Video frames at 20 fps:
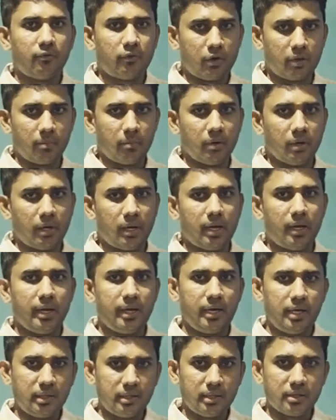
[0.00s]
formula
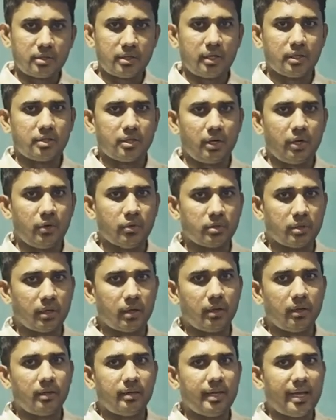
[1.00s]
in this
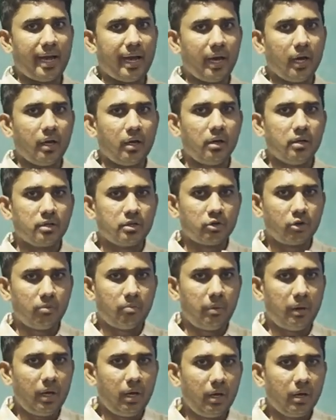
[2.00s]
resolution, the angle
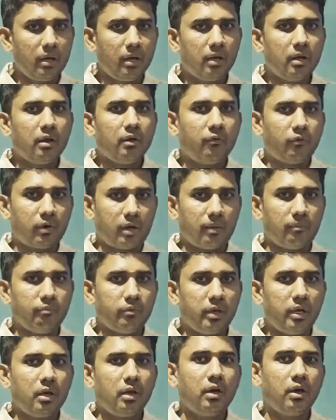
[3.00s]
should be
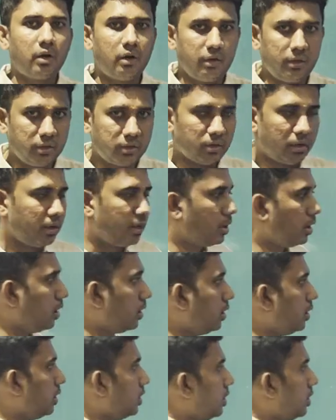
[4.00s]
from the horizontal.